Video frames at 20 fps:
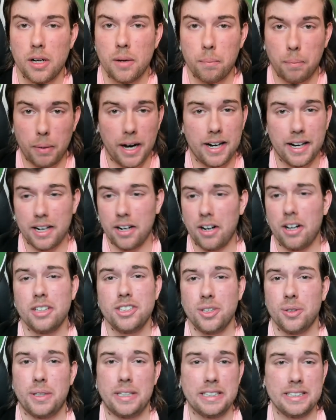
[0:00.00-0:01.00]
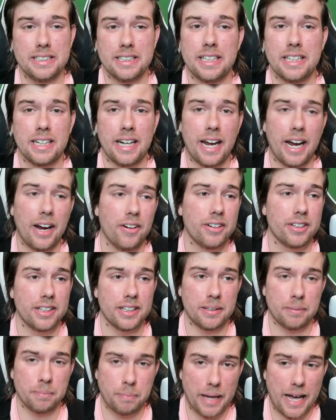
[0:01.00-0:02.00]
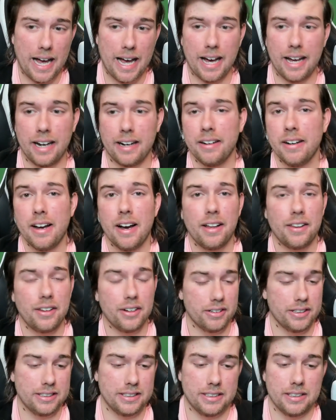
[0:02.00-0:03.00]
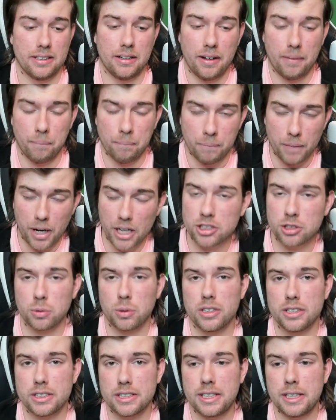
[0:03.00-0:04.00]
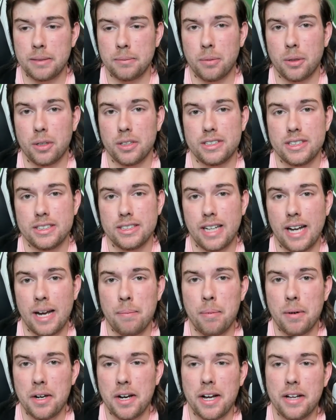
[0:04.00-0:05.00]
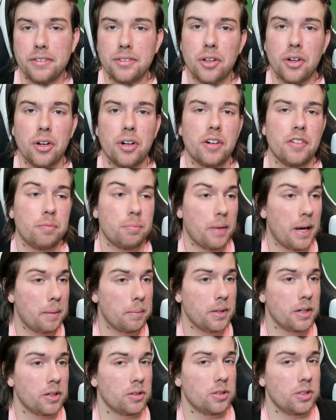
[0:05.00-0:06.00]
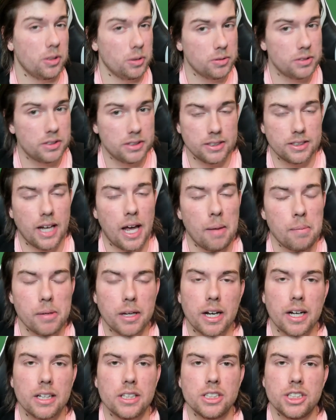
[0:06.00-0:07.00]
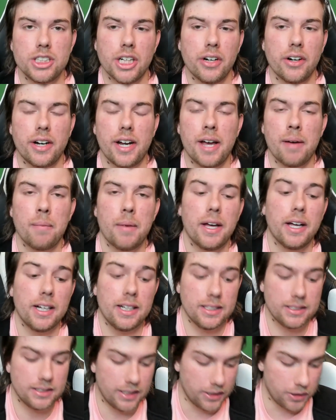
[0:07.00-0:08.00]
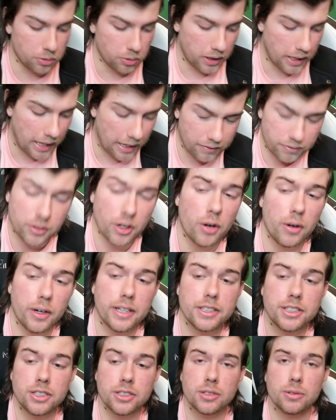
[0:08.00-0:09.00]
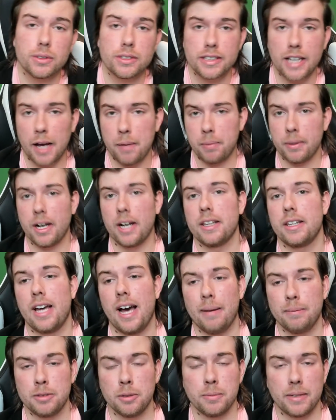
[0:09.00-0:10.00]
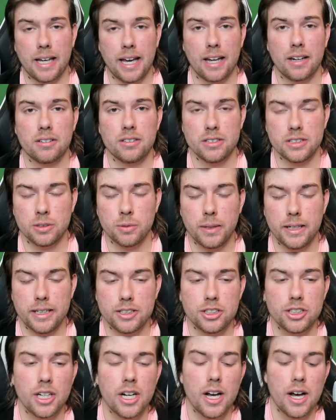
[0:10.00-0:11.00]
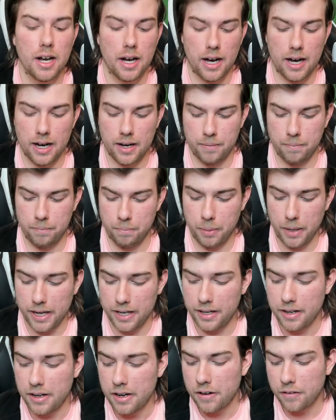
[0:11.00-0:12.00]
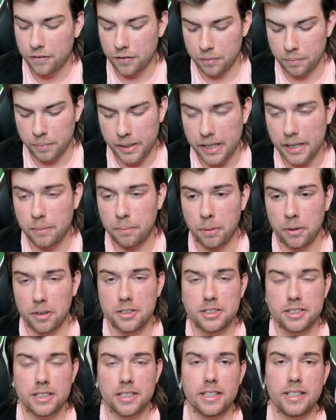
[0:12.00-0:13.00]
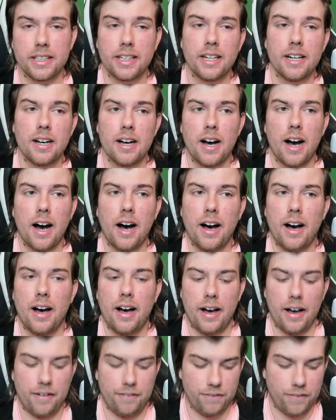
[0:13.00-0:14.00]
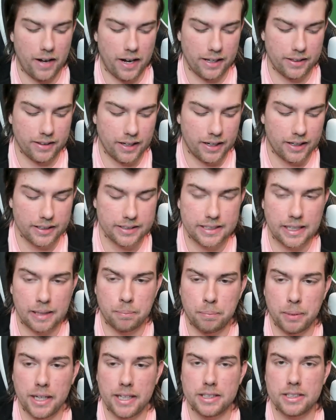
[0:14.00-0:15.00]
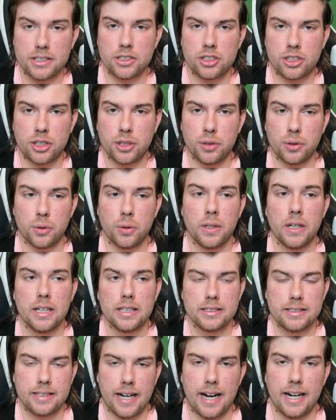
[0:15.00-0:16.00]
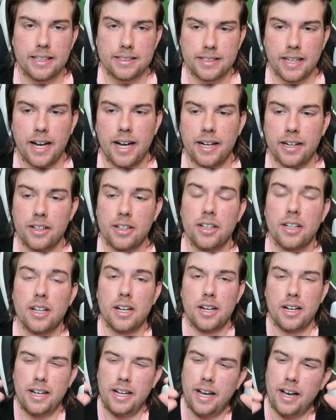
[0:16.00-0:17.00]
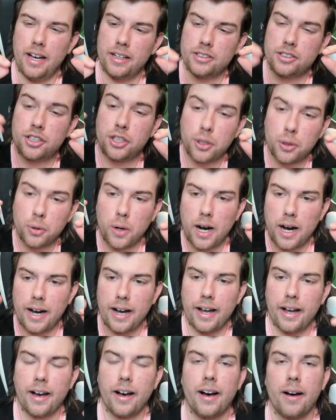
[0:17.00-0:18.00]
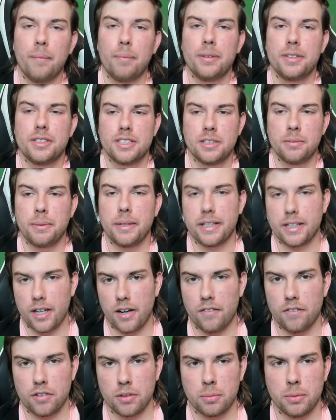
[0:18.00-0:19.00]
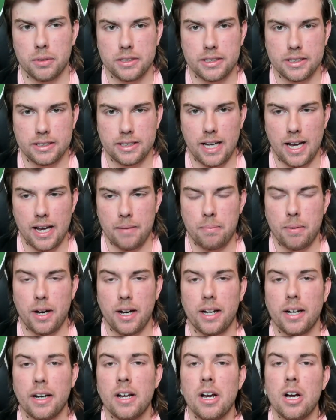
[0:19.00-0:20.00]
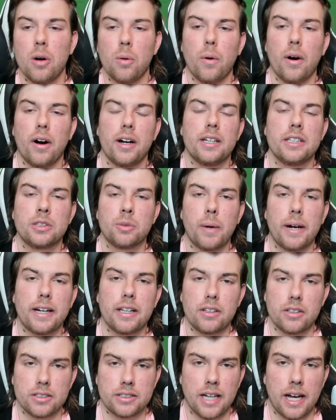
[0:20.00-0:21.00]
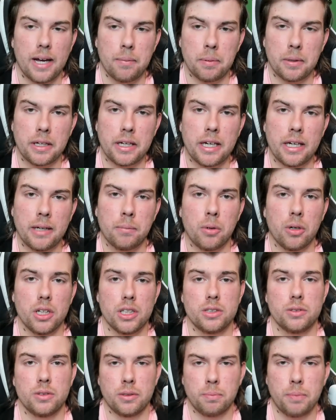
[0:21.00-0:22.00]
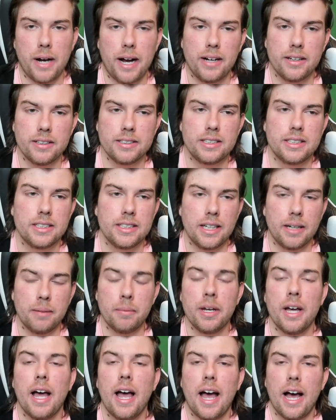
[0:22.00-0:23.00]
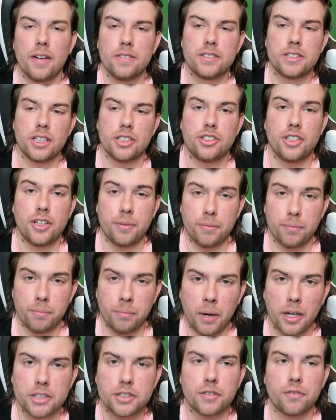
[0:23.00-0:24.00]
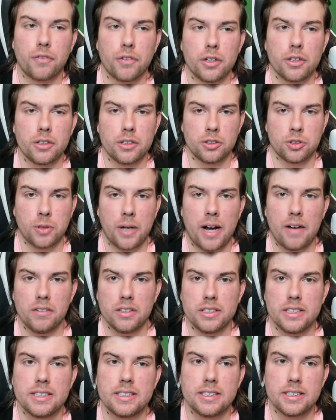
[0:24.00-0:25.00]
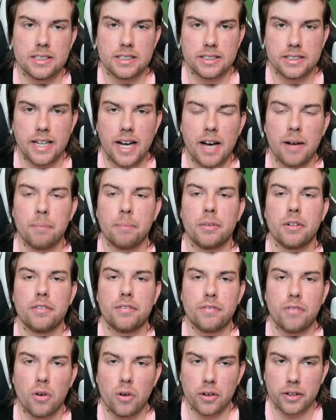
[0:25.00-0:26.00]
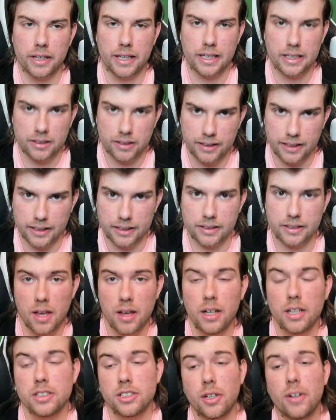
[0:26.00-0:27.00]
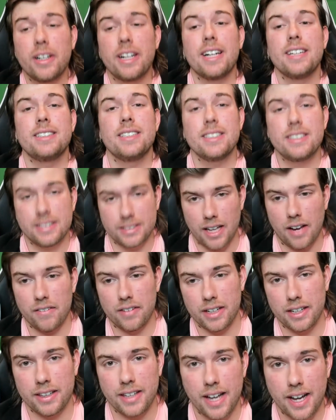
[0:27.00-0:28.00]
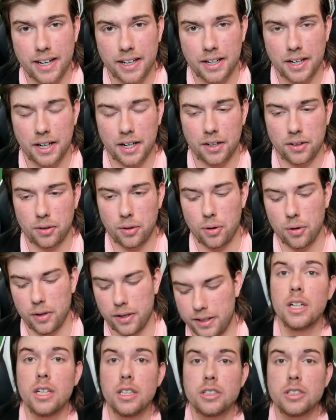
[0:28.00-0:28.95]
But it also isn't inherently bad. There is much worse keyboards to type on out there, and if maybe you're used to typing on a Cherry MX, then you will have no issues with typing on the optomechanical switch. But for me personally, I find that it is a bit too tactile, too high up to be comfortable to type on, whereas regular typing keyboards with browns in them have such a much further travel distance down before they click. So it gets a 7 in that category.